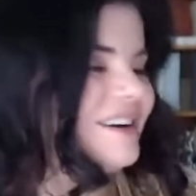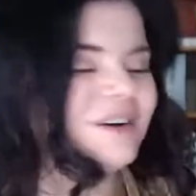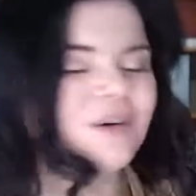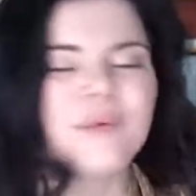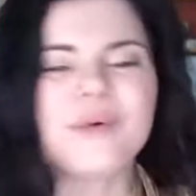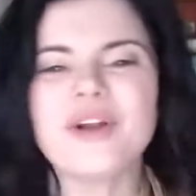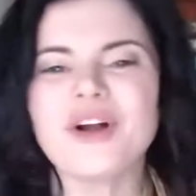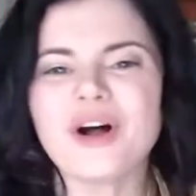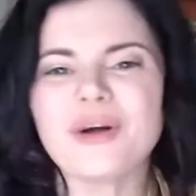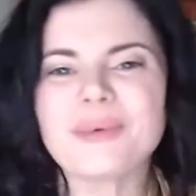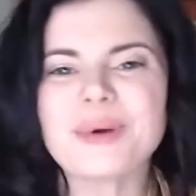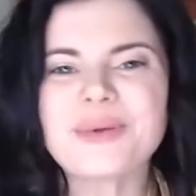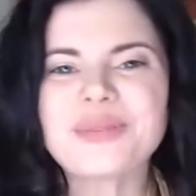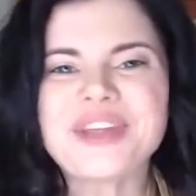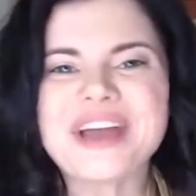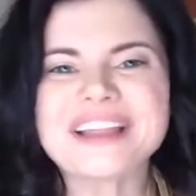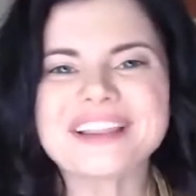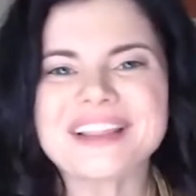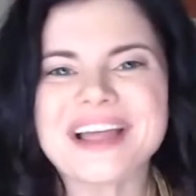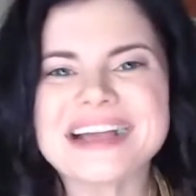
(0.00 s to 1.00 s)
We all wrote
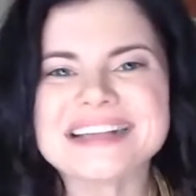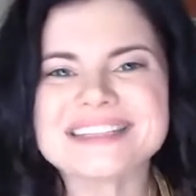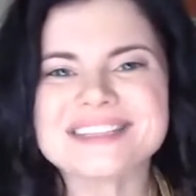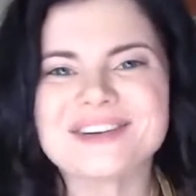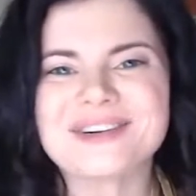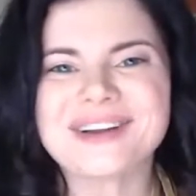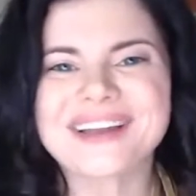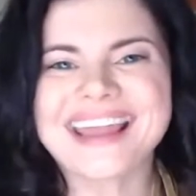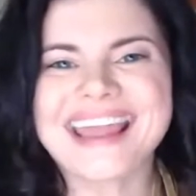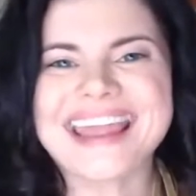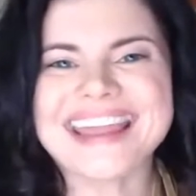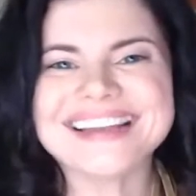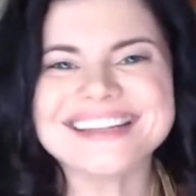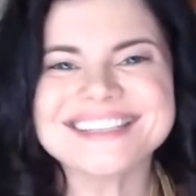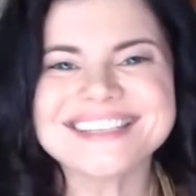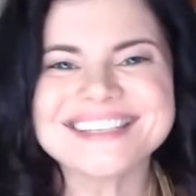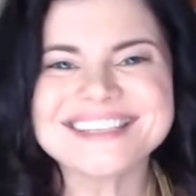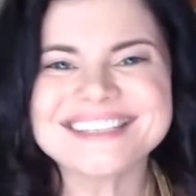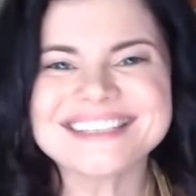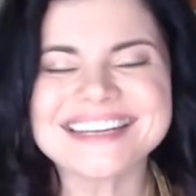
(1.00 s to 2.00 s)
that last song,
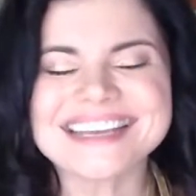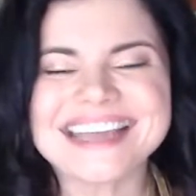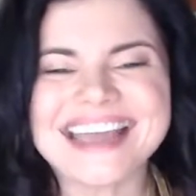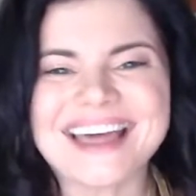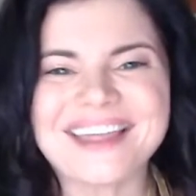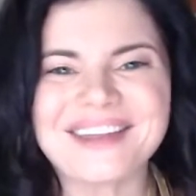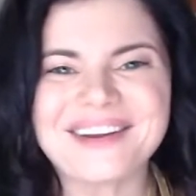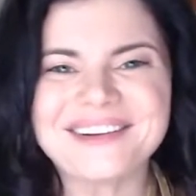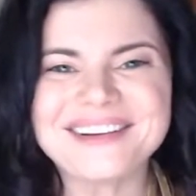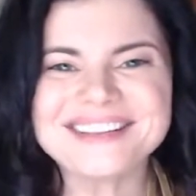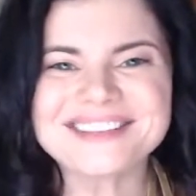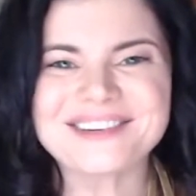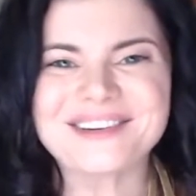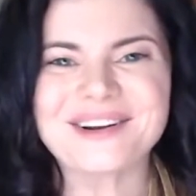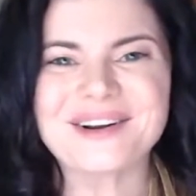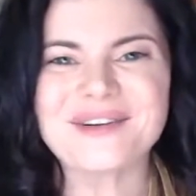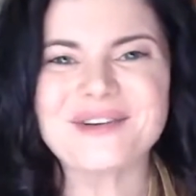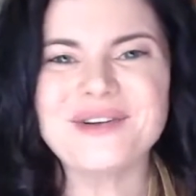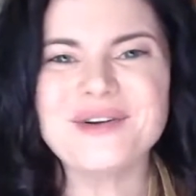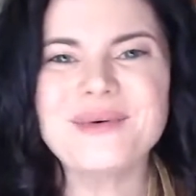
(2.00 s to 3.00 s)
Kansas, together. It's on
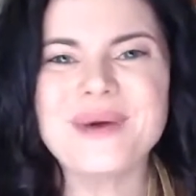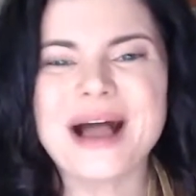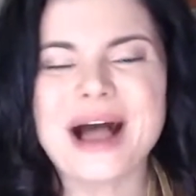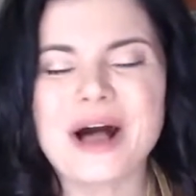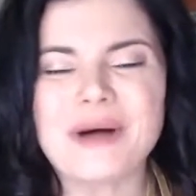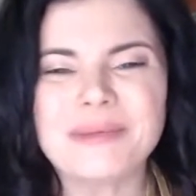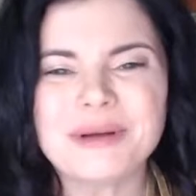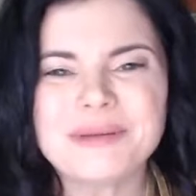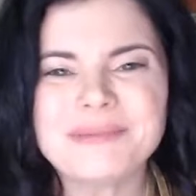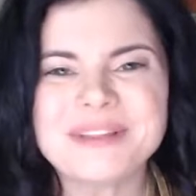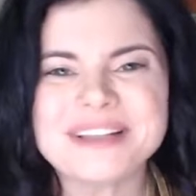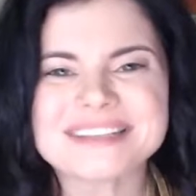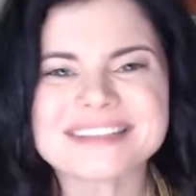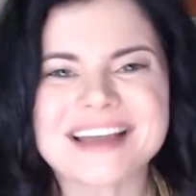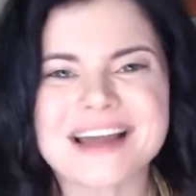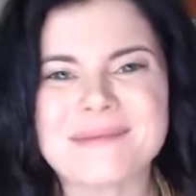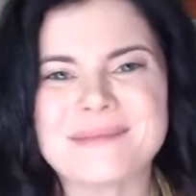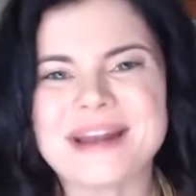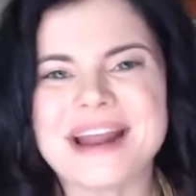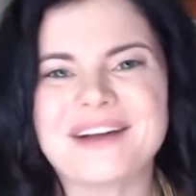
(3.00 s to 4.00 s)
our new album that's
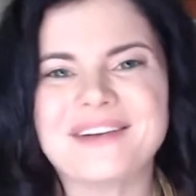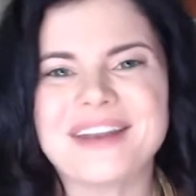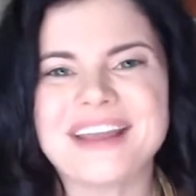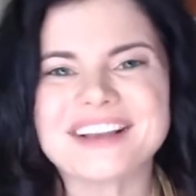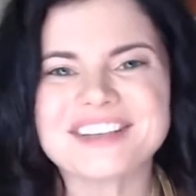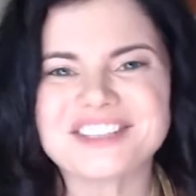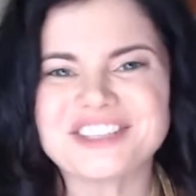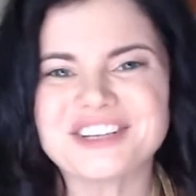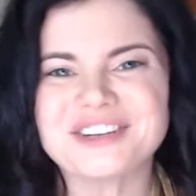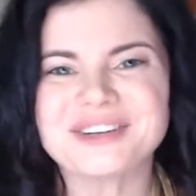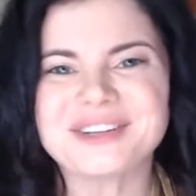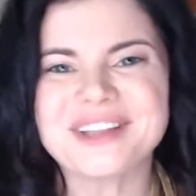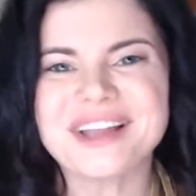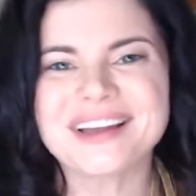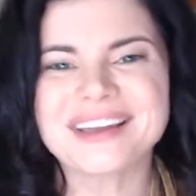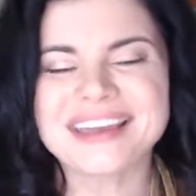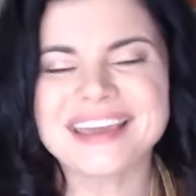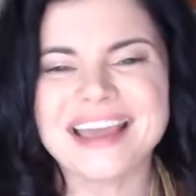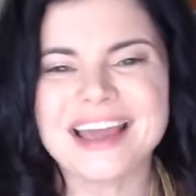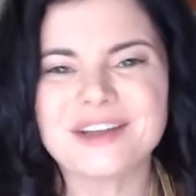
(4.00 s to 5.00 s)
coming out next year on
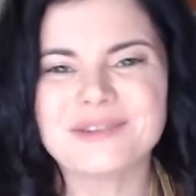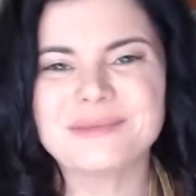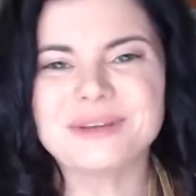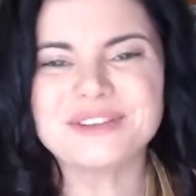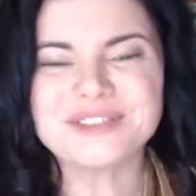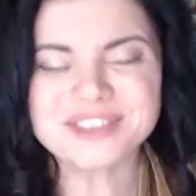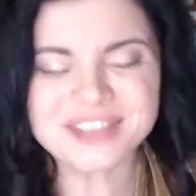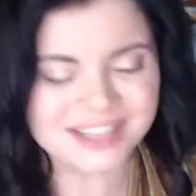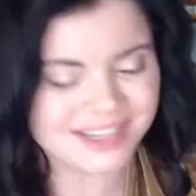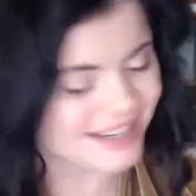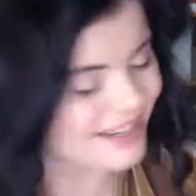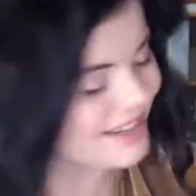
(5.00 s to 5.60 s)
Lucky Hound Music.